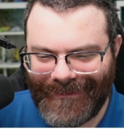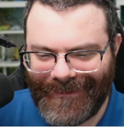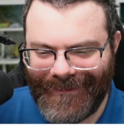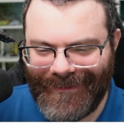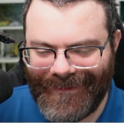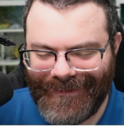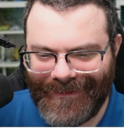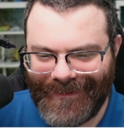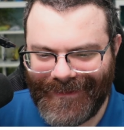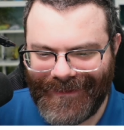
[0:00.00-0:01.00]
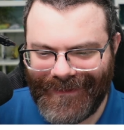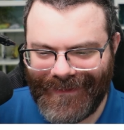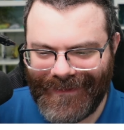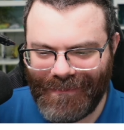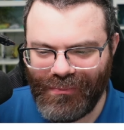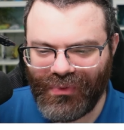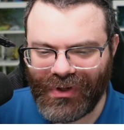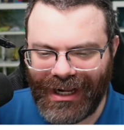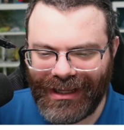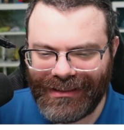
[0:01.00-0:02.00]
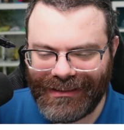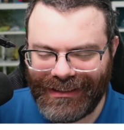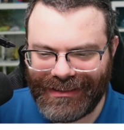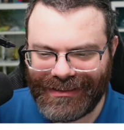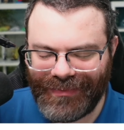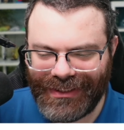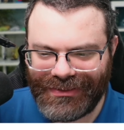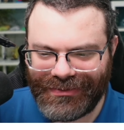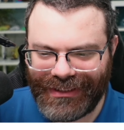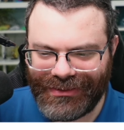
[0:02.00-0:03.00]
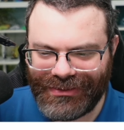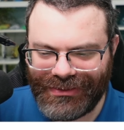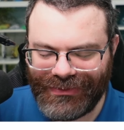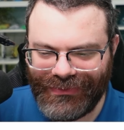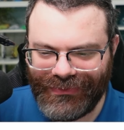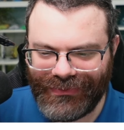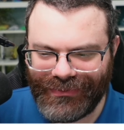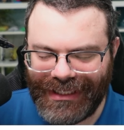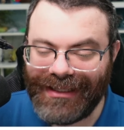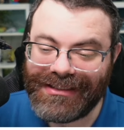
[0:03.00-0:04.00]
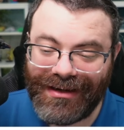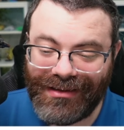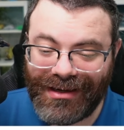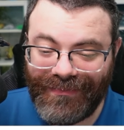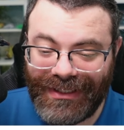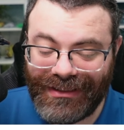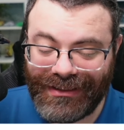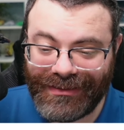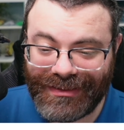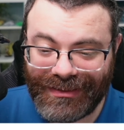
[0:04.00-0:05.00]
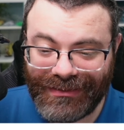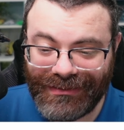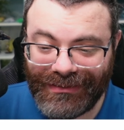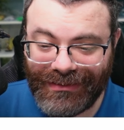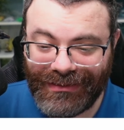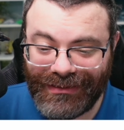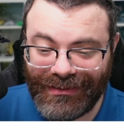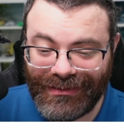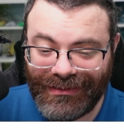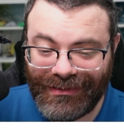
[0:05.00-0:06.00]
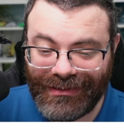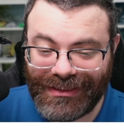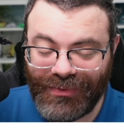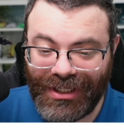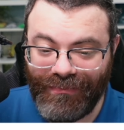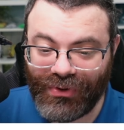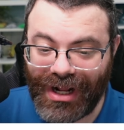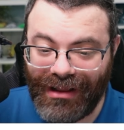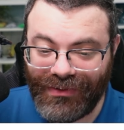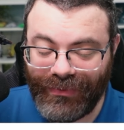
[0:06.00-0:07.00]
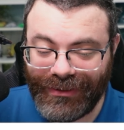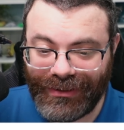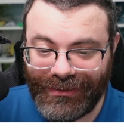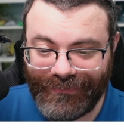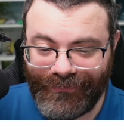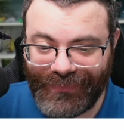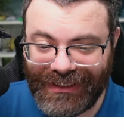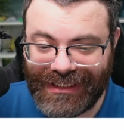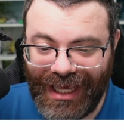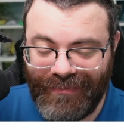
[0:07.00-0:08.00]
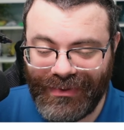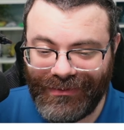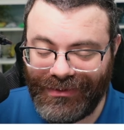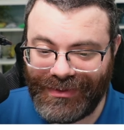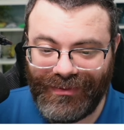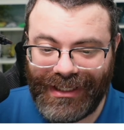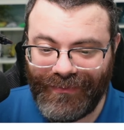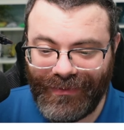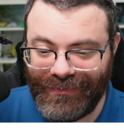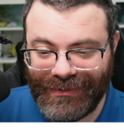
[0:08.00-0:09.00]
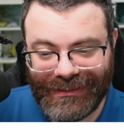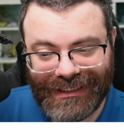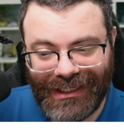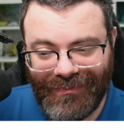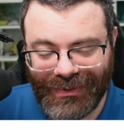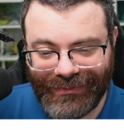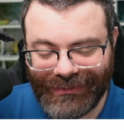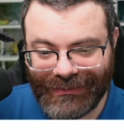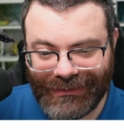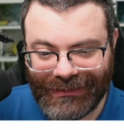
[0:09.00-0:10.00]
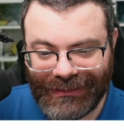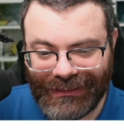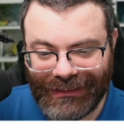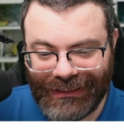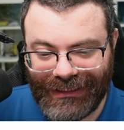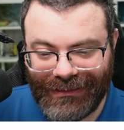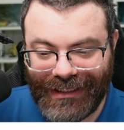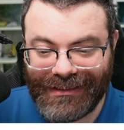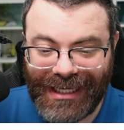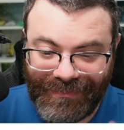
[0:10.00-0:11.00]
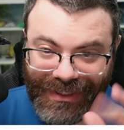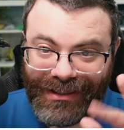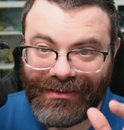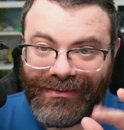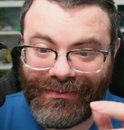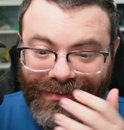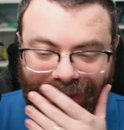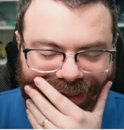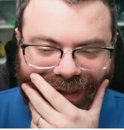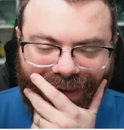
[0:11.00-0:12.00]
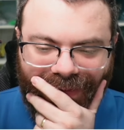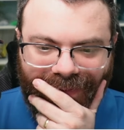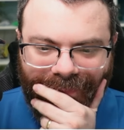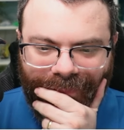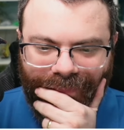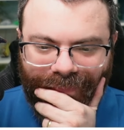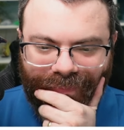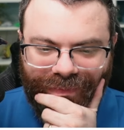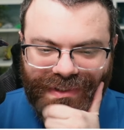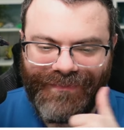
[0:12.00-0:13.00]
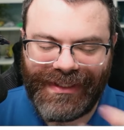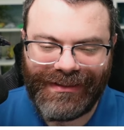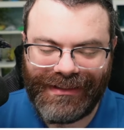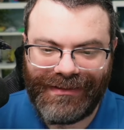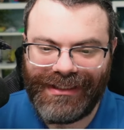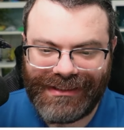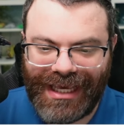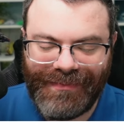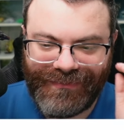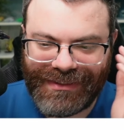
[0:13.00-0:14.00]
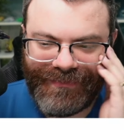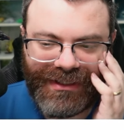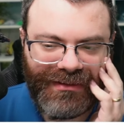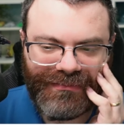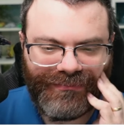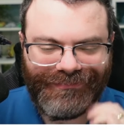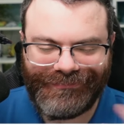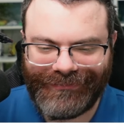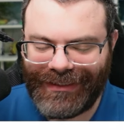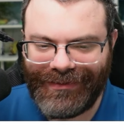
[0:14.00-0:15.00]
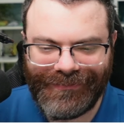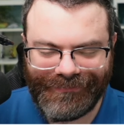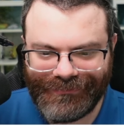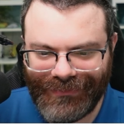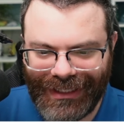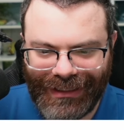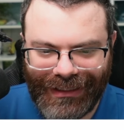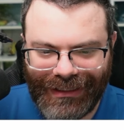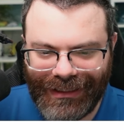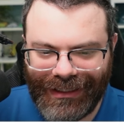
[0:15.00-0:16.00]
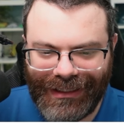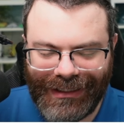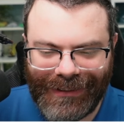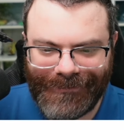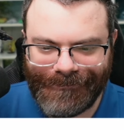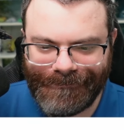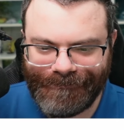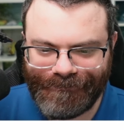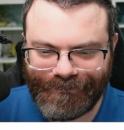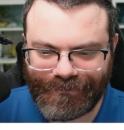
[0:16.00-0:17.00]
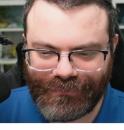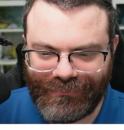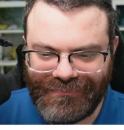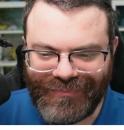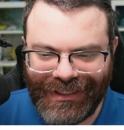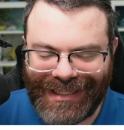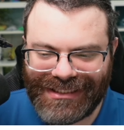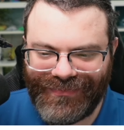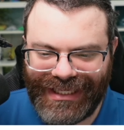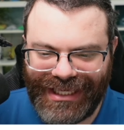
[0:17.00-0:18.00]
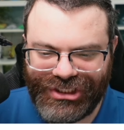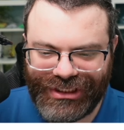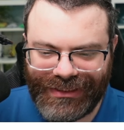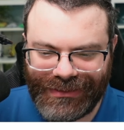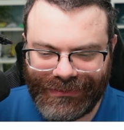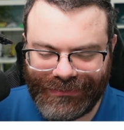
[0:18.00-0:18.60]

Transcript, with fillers: huh. Broad is a bit strange too. Like it's got a lot of meanings. It's a pretty broad word. Type also, like what type? Like typing or like something that the type of something? I don't know. Um classification